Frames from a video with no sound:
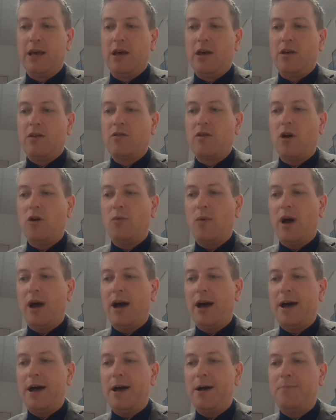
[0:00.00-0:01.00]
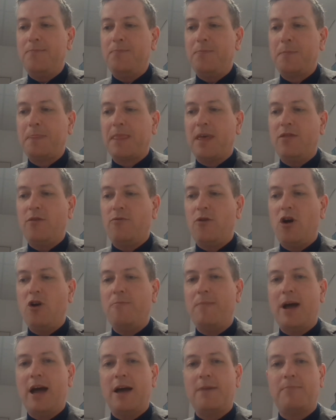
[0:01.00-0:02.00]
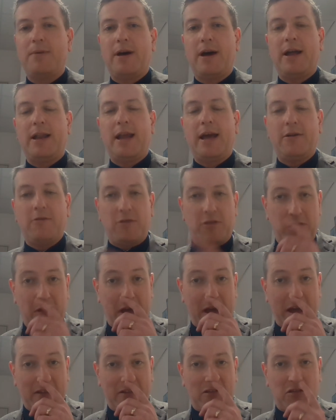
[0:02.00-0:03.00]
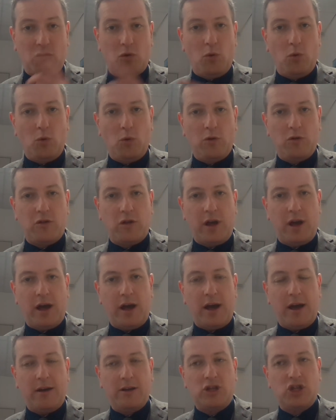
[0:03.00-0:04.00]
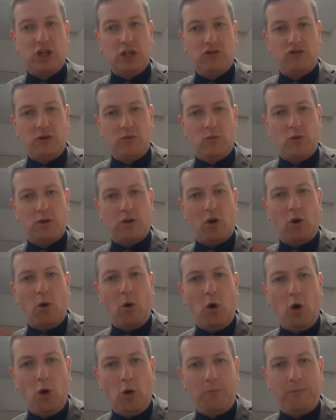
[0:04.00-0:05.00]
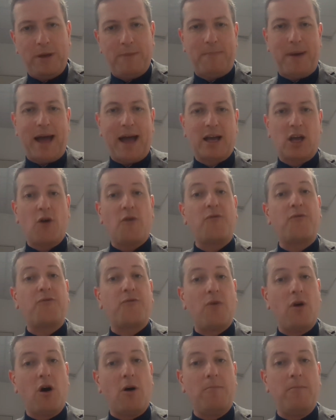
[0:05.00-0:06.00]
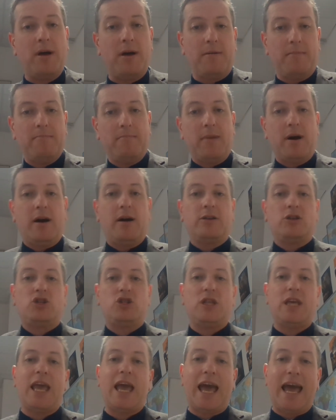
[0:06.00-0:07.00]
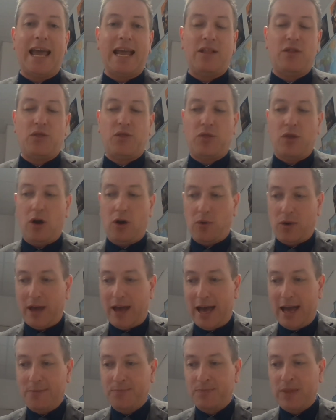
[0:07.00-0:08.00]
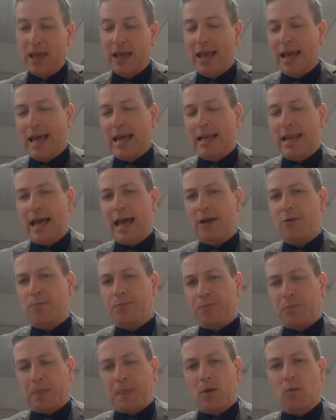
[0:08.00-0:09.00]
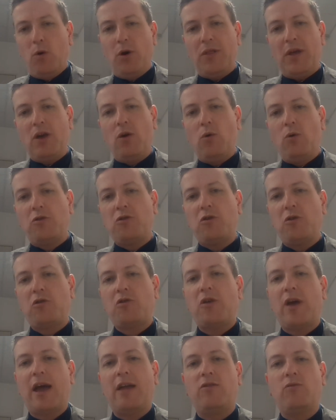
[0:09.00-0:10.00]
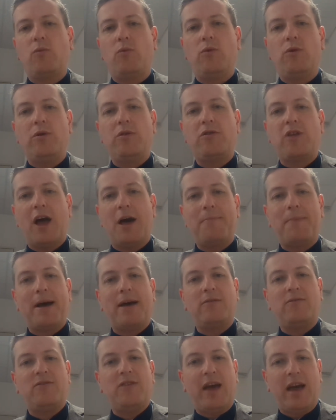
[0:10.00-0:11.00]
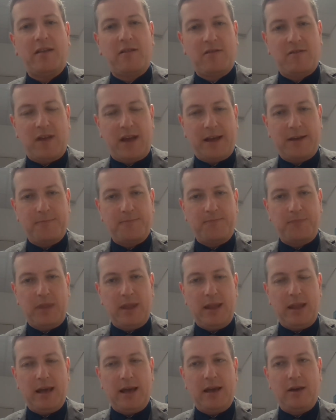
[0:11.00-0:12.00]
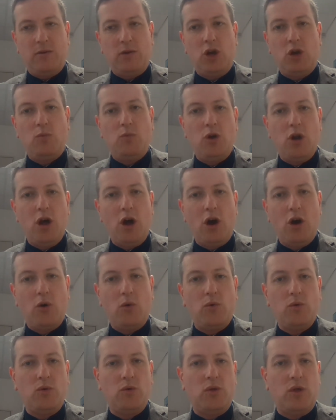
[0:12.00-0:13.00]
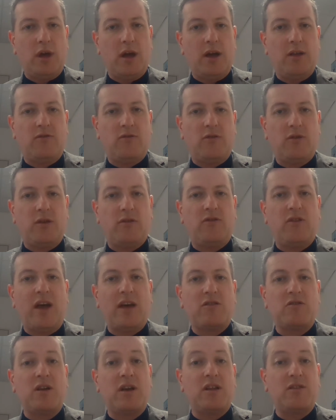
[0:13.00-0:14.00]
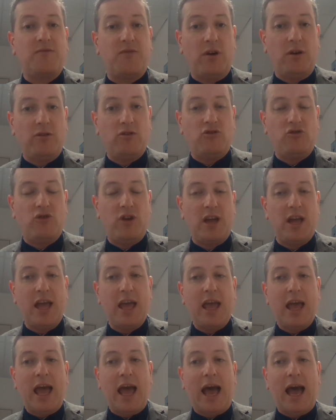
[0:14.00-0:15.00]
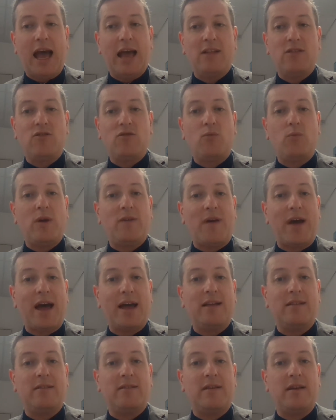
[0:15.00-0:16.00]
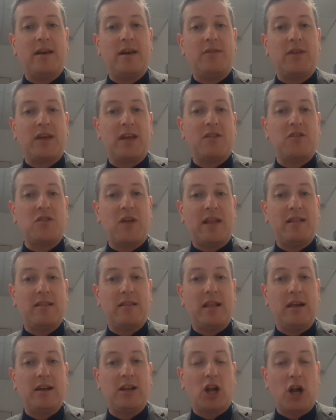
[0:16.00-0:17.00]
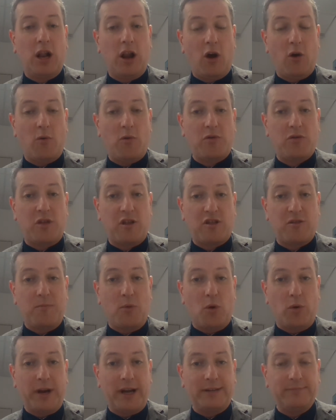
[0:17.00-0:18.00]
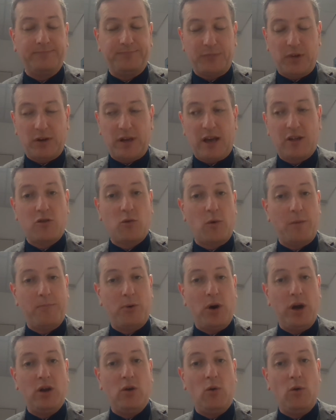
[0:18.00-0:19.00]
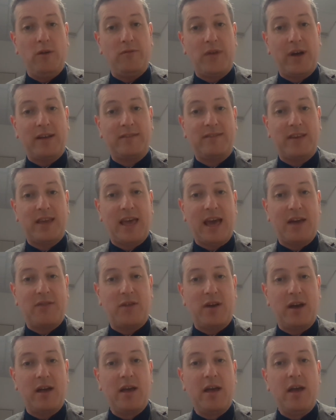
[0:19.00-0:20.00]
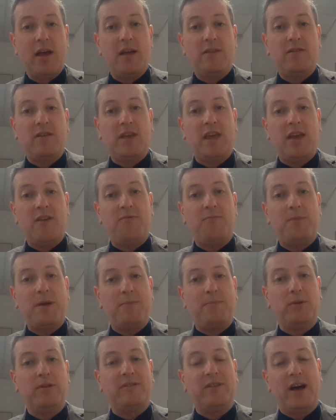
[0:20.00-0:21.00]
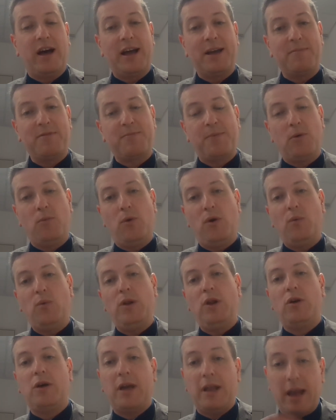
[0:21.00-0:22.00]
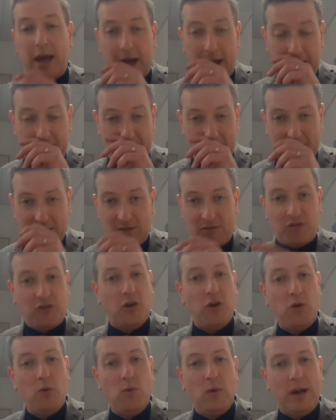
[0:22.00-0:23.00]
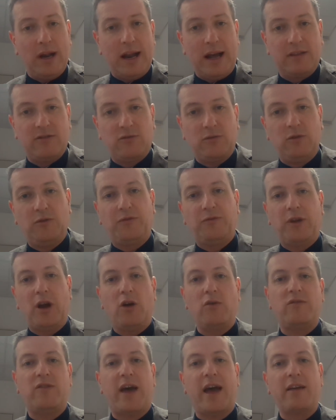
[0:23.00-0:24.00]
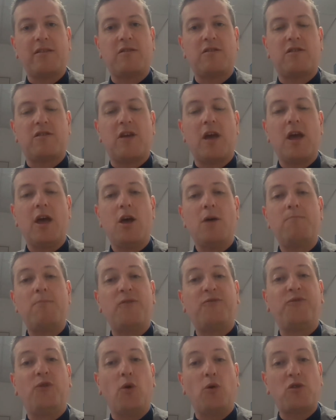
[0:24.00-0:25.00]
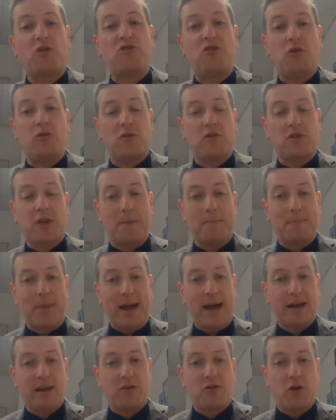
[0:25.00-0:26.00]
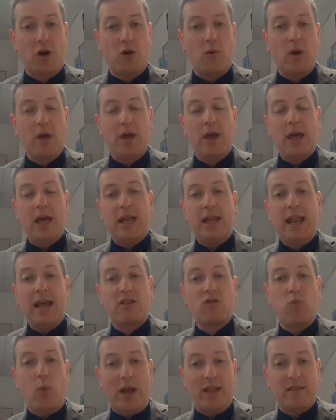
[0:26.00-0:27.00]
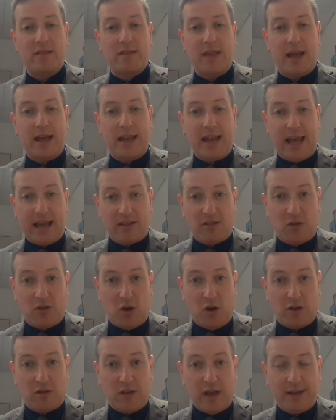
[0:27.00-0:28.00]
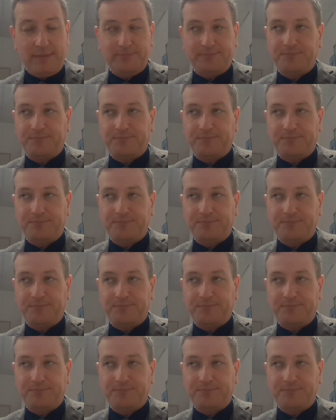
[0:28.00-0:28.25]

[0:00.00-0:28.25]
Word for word: so um, the roadmap announced that schools uh, children would all be back from march the 8th okay now what they also said was about testing now, you know that testing is voluntary, and we've had uh, the consent line closed this morning. Okay, so we're putting all of that together to give people times. But what we're looking at is two lateral flow tests before students come back. So next Wednesday and next Thursday.